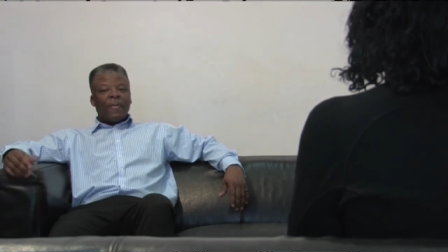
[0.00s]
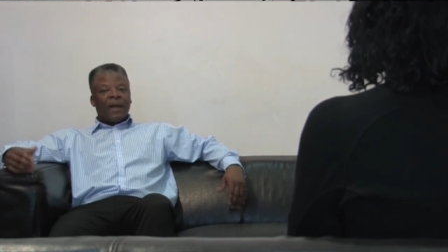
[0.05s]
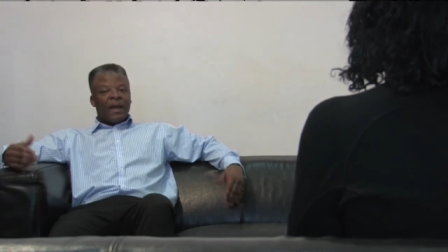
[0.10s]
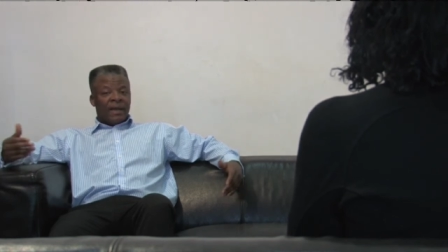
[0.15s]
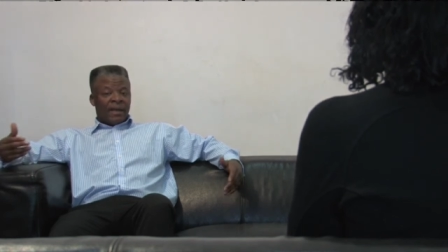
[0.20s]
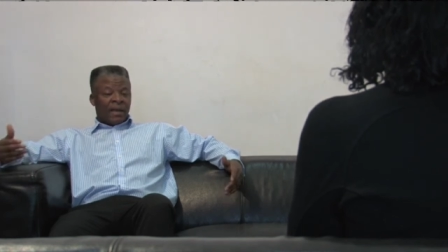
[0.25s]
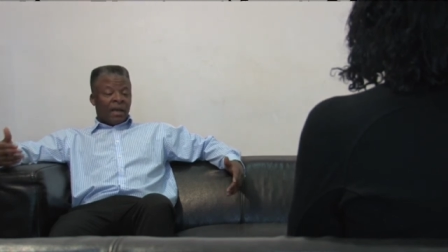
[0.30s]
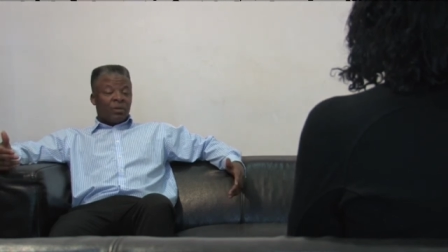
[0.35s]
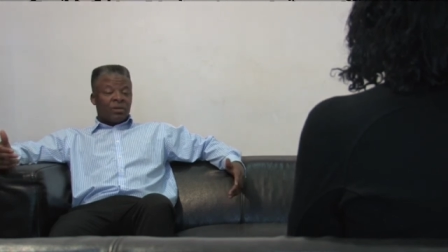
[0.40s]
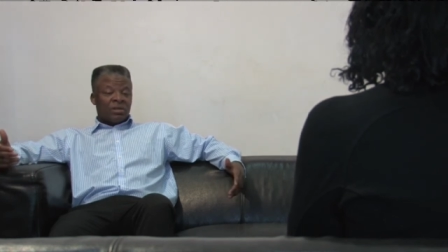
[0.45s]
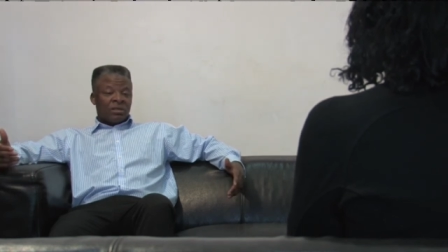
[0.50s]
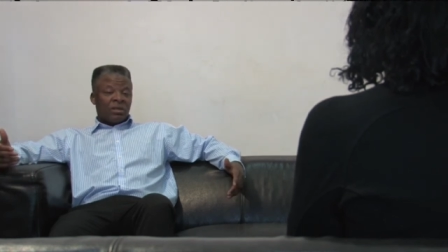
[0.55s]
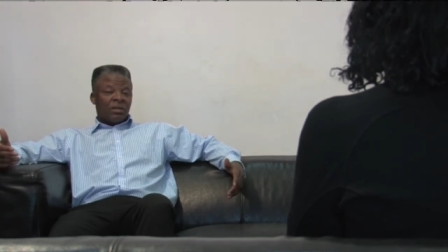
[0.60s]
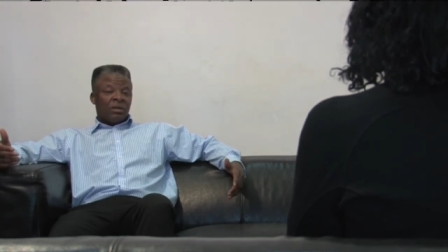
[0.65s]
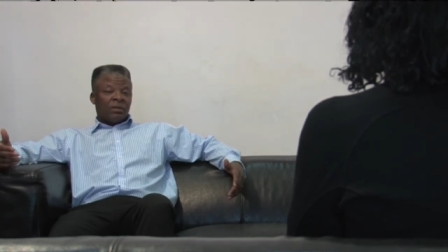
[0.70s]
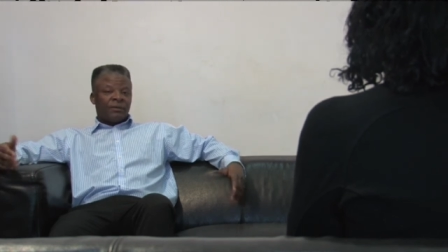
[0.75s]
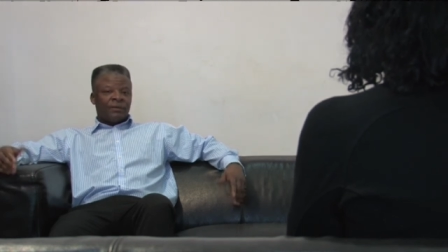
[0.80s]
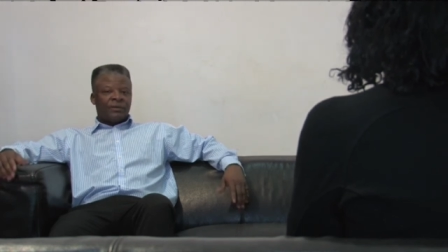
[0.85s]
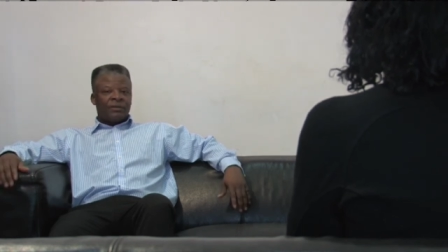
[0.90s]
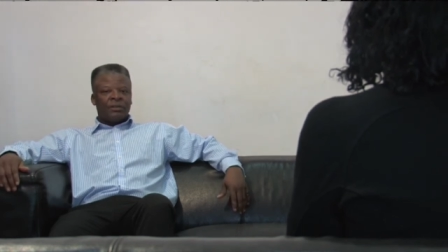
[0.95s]
and
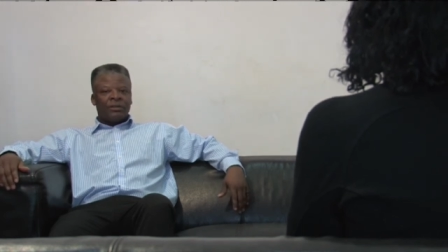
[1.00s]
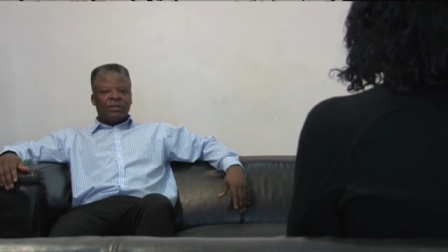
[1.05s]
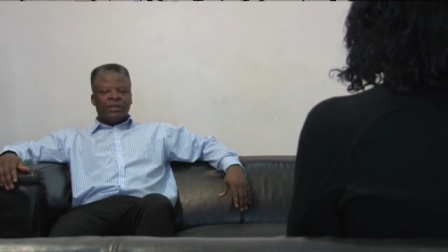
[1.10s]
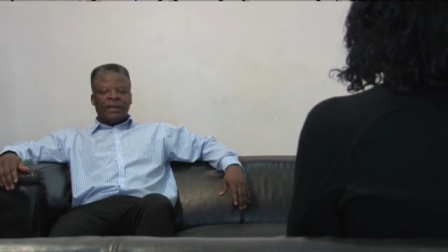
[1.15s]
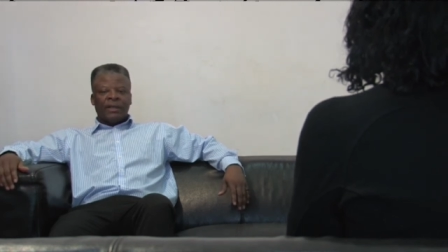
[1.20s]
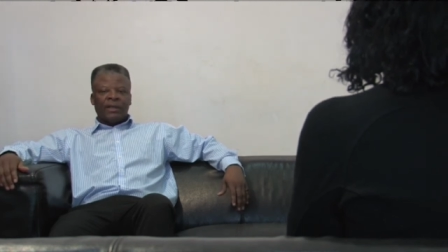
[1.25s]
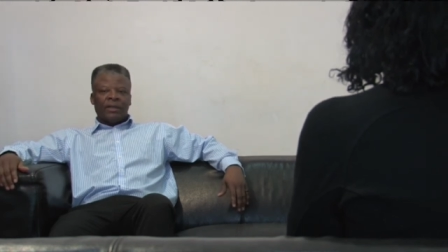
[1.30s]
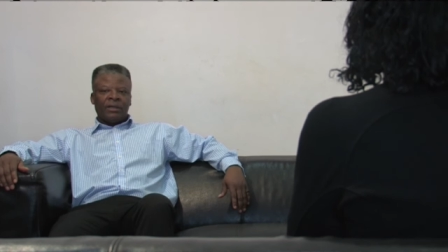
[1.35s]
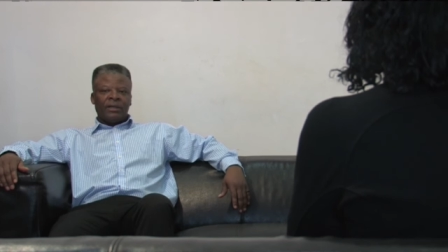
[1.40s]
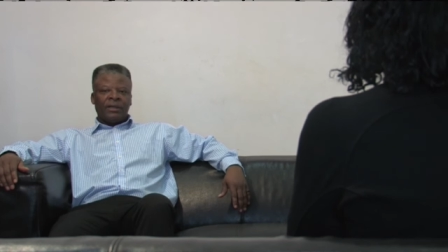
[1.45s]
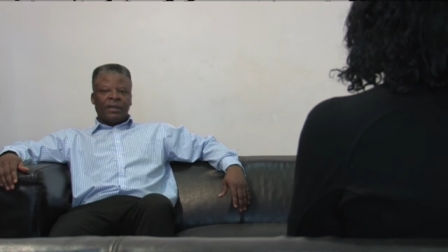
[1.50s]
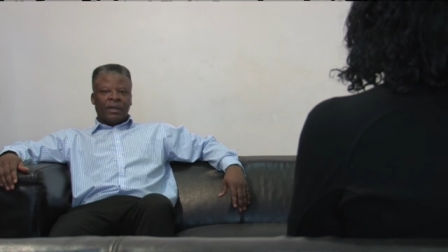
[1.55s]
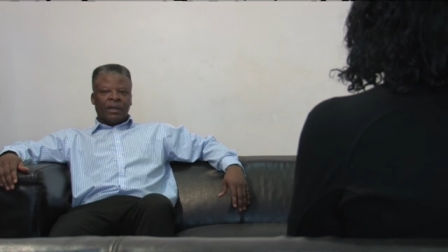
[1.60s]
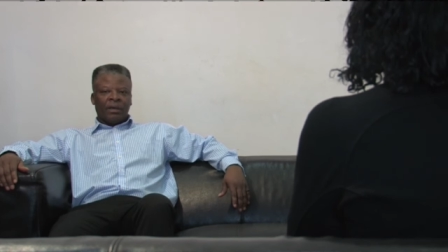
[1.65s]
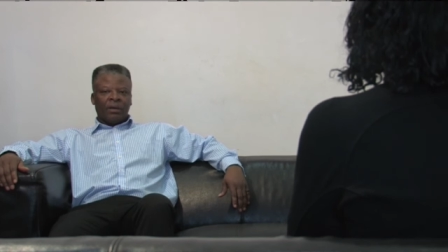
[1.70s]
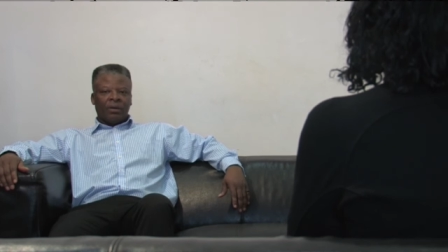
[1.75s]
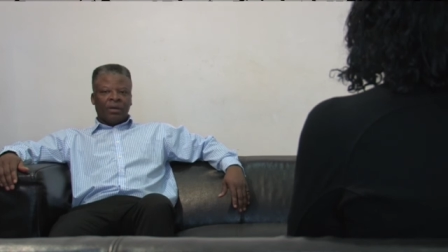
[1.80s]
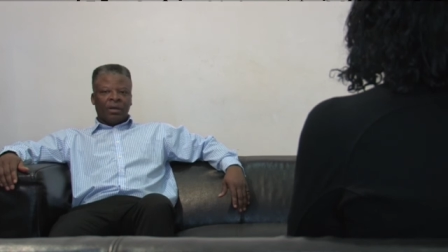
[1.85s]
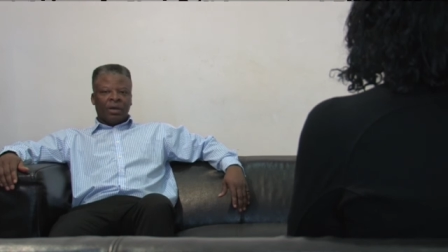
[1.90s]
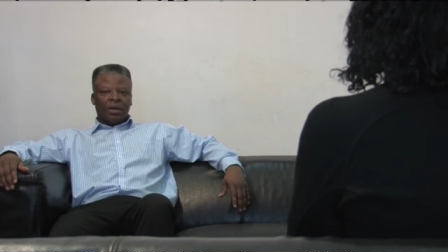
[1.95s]
ourselves to
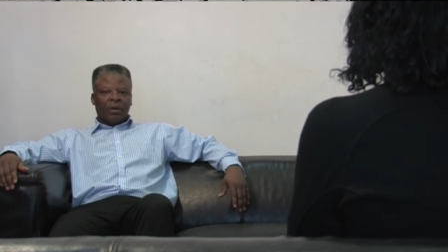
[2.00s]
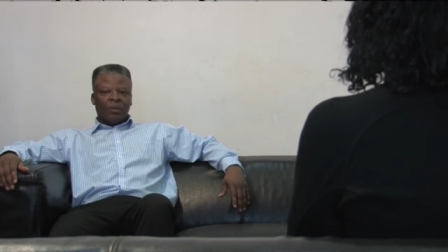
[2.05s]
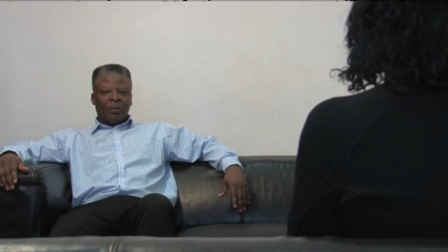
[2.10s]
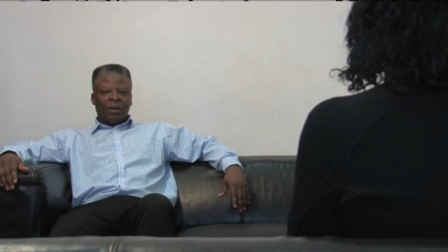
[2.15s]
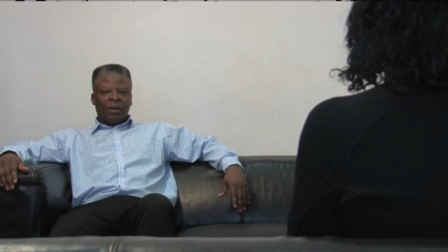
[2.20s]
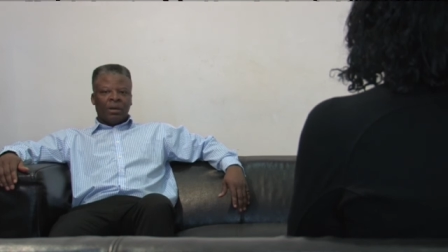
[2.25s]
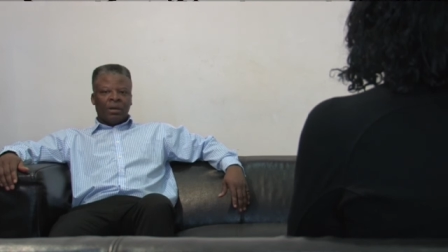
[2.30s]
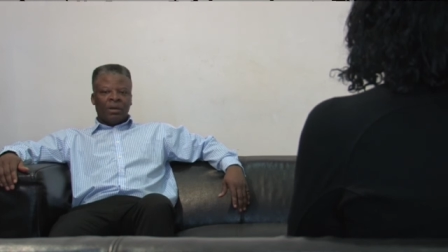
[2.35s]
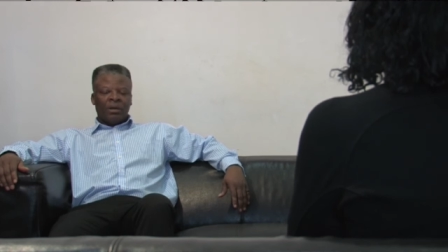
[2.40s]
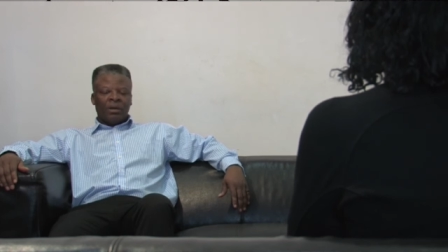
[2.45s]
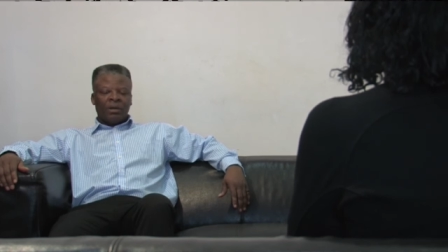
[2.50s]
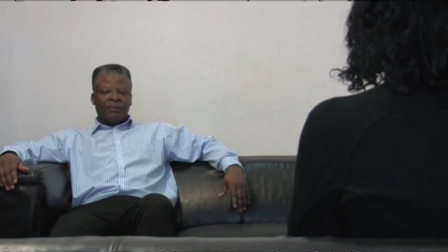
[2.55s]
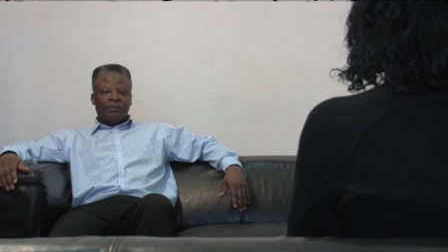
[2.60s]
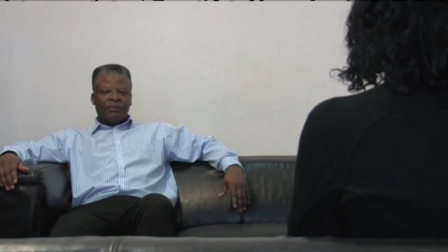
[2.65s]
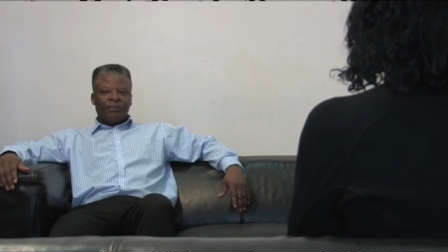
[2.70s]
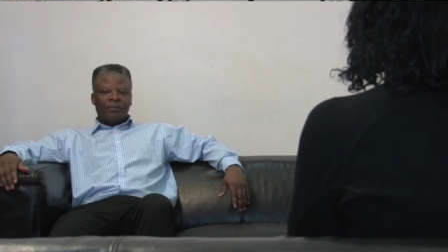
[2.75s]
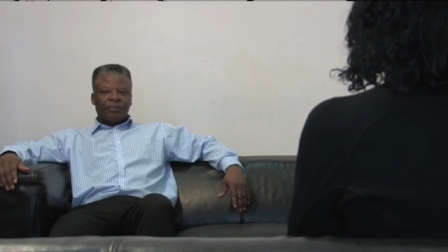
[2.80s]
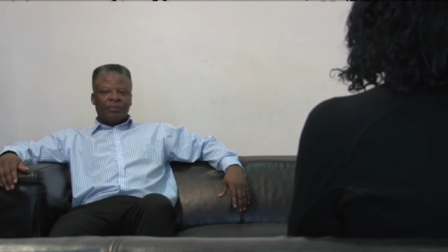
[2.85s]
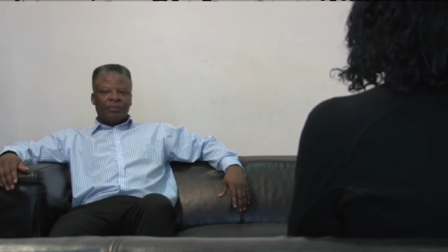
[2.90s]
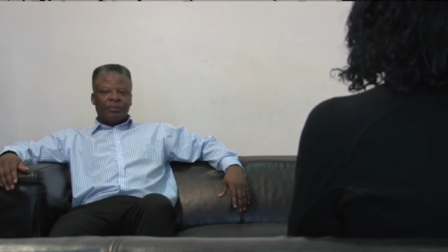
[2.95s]
get our
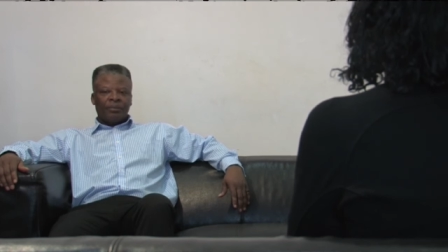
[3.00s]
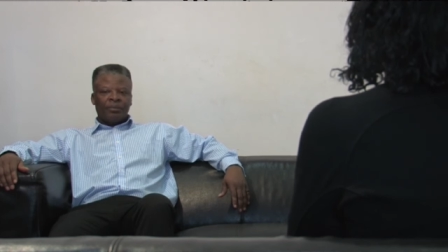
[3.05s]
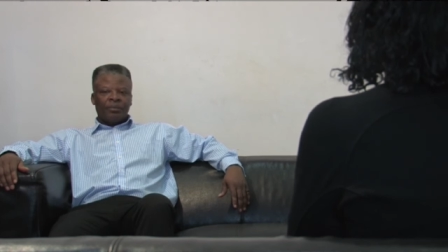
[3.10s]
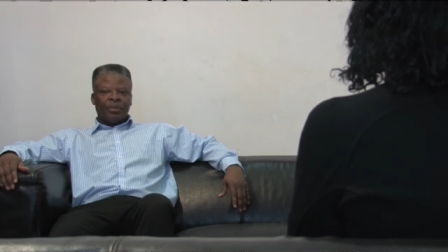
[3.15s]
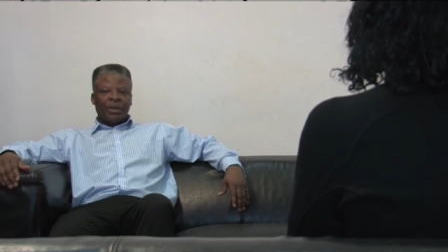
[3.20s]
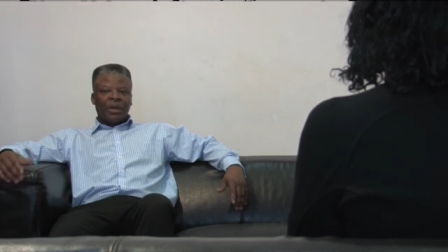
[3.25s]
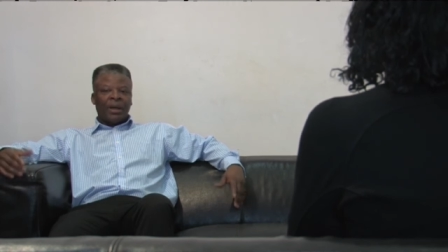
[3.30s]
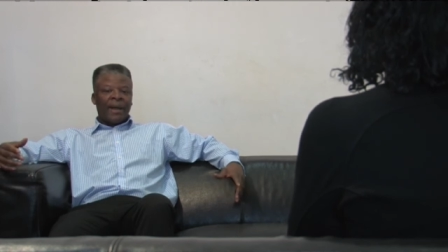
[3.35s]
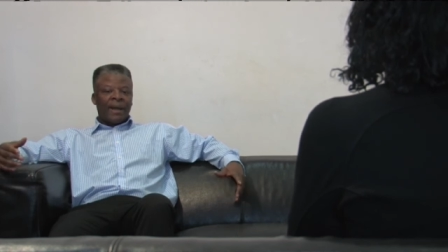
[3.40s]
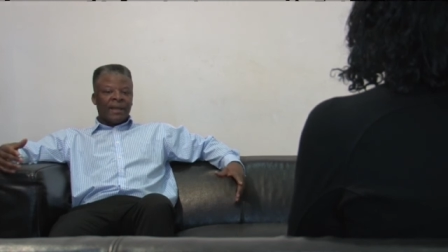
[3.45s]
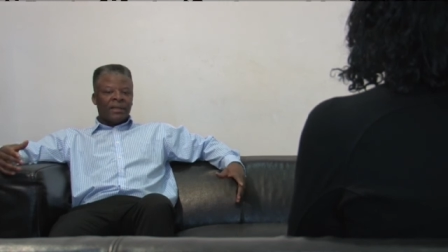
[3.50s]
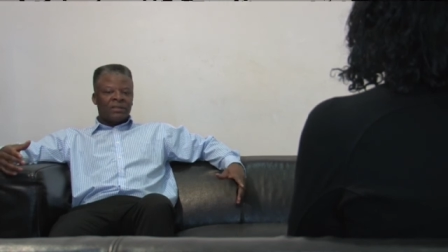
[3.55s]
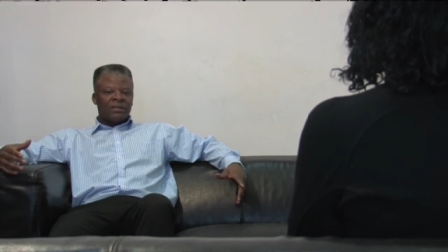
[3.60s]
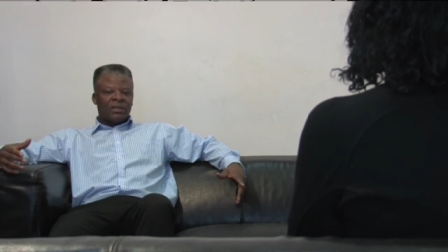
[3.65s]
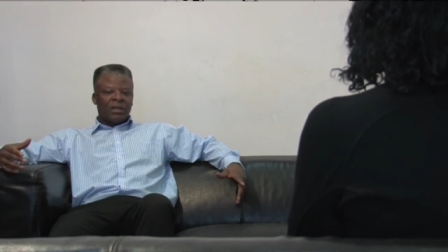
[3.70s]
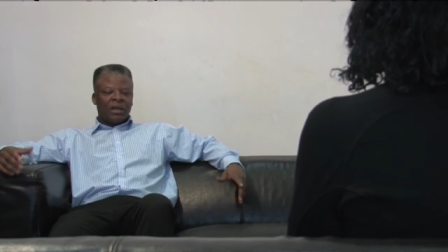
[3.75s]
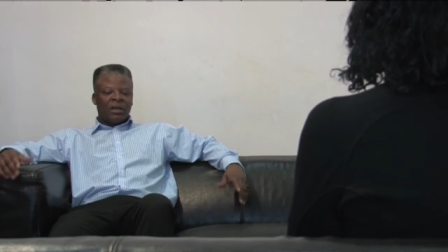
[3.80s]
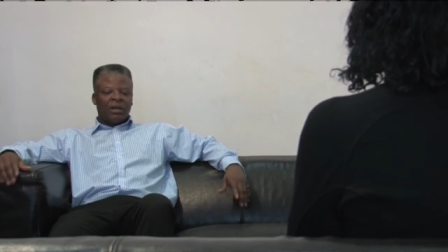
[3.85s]
plight,